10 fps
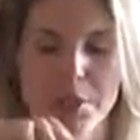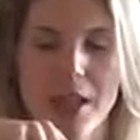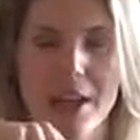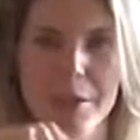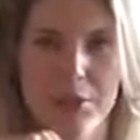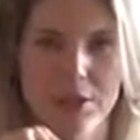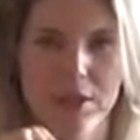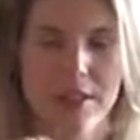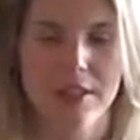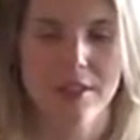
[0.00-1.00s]

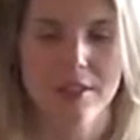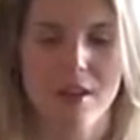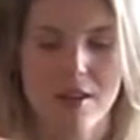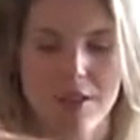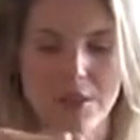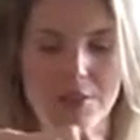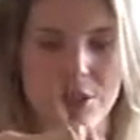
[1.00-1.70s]
pliable, and that's awesome.